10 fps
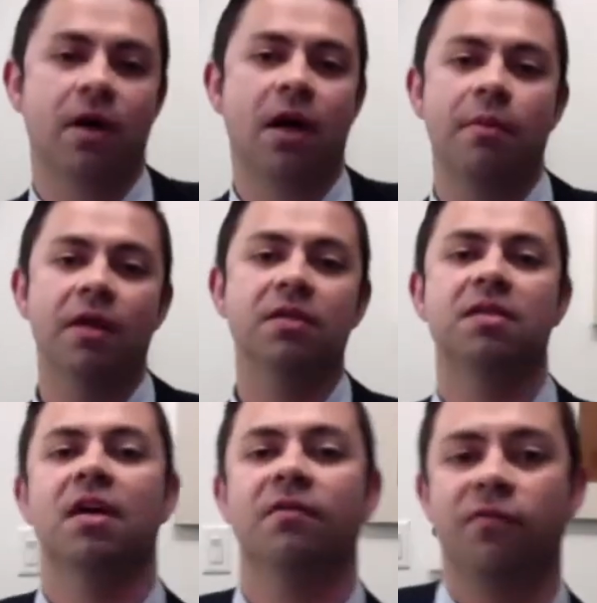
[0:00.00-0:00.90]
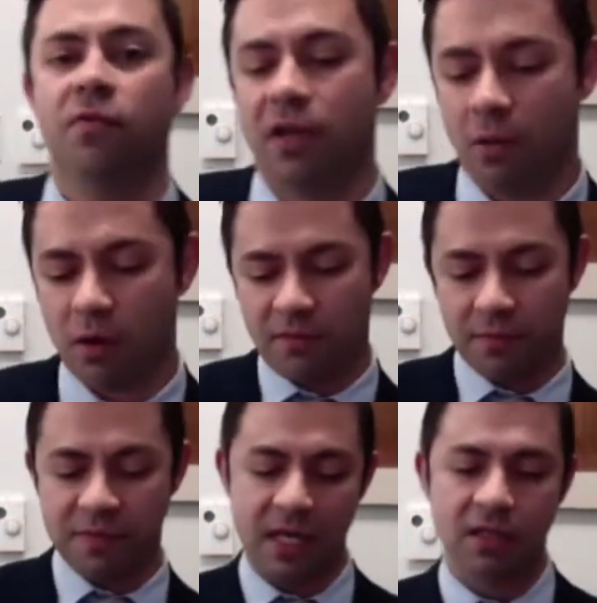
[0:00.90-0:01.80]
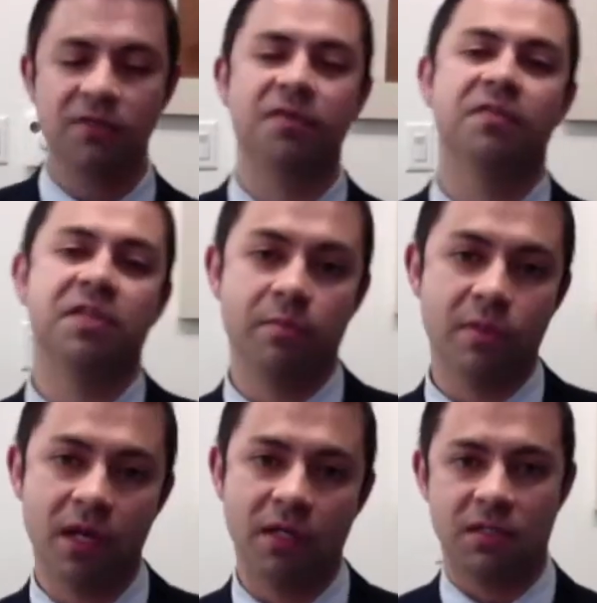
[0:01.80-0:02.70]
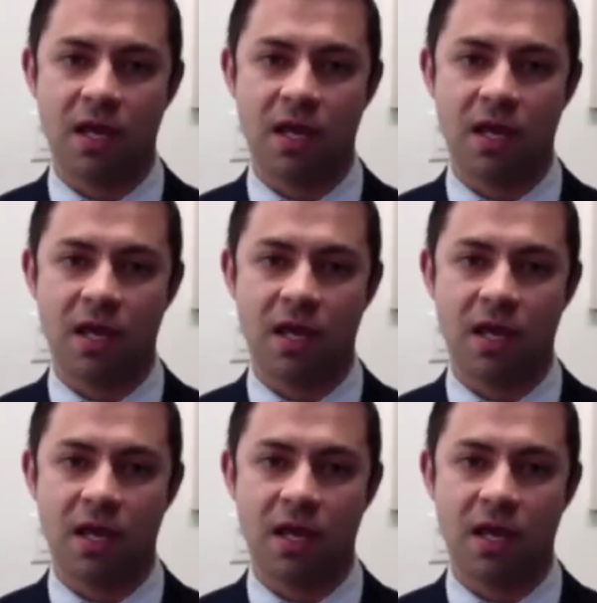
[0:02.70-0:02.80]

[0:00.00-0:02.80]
I meditate for anywhere from 10 to 15 minutes.